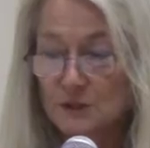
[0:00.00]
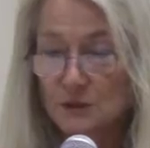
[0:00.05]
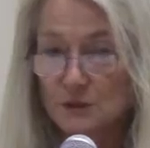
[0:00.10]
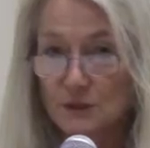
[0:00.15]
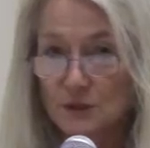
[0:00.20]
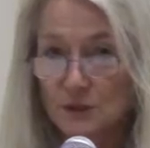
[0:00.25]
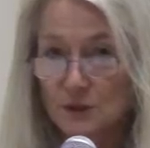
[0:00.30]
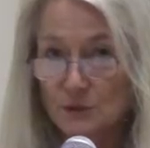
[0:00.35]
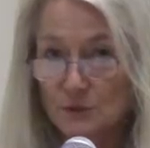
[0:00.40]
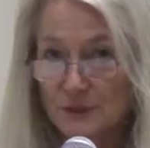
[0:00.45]

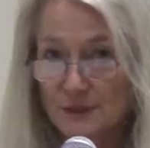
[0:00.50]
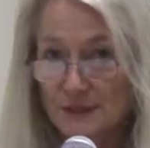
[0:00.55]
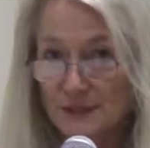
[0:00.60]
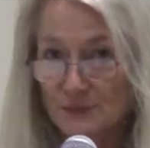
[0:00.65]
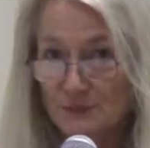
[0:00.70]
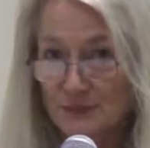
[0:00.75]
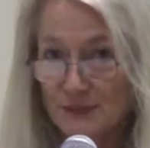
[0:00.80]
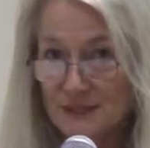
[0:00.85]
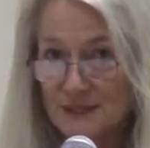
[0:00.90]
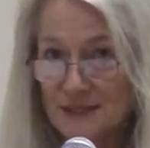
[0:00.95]
studio was
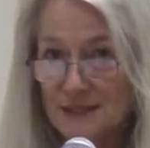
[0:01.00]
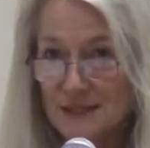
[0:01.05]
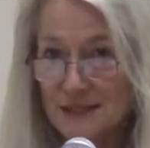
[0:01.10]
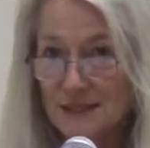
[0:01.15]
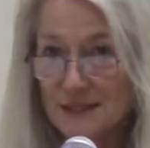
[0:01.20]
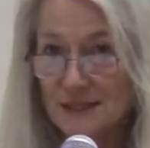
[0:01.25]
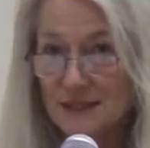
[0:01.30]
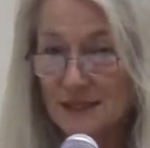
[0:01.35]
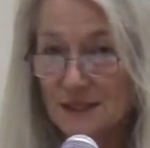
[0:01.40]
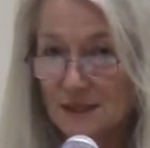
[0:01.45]
in
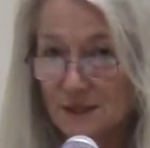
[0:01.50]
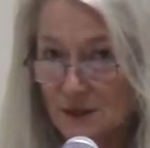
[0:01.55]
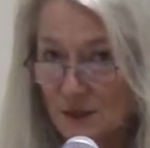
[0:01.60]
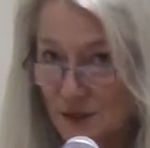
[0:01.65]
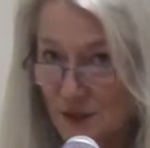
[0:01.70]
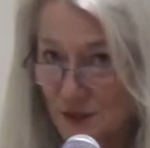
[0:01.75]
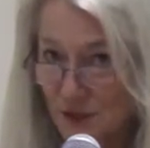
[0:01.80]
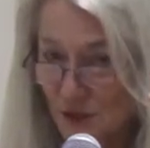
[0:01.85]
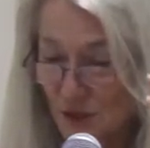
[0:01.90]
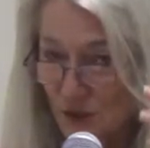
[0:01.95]
business, they could
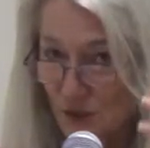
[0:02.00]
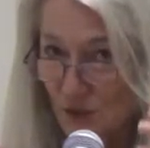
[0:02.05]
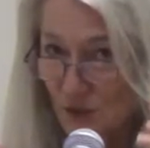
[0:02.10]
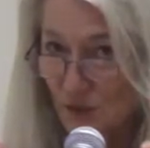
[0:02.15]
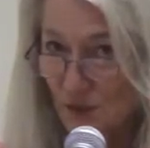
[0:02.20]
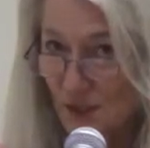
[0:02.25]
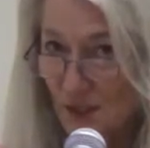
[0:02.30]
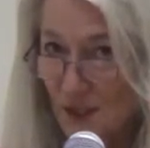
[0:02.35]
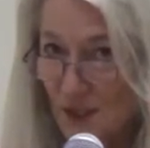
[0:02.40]
also